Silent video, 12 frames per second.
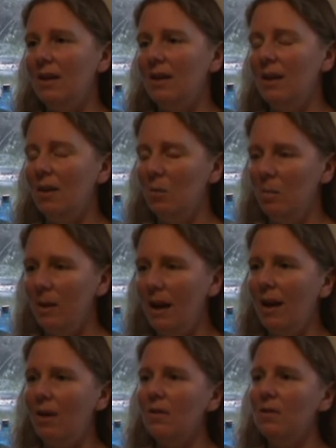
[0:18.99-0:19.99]
an open
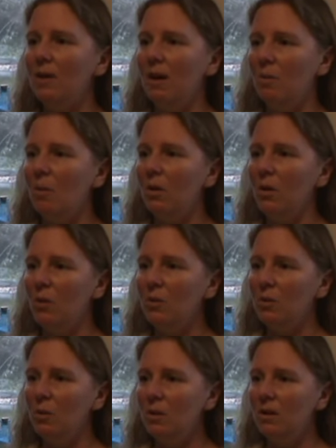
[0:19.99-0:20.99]
house at Waldorf
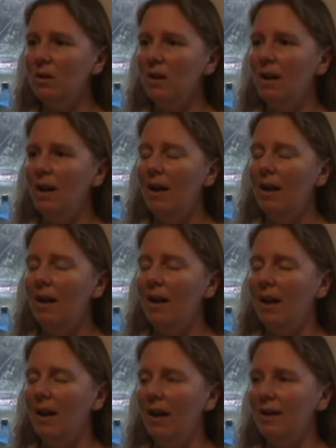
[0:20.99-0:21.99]
School,
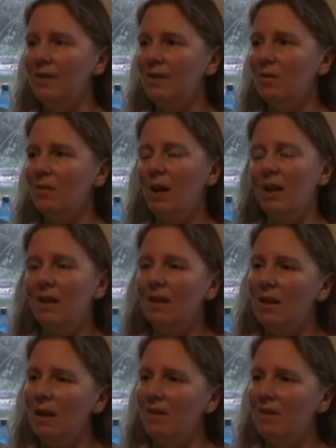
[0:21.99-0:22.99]
and I just fell in love.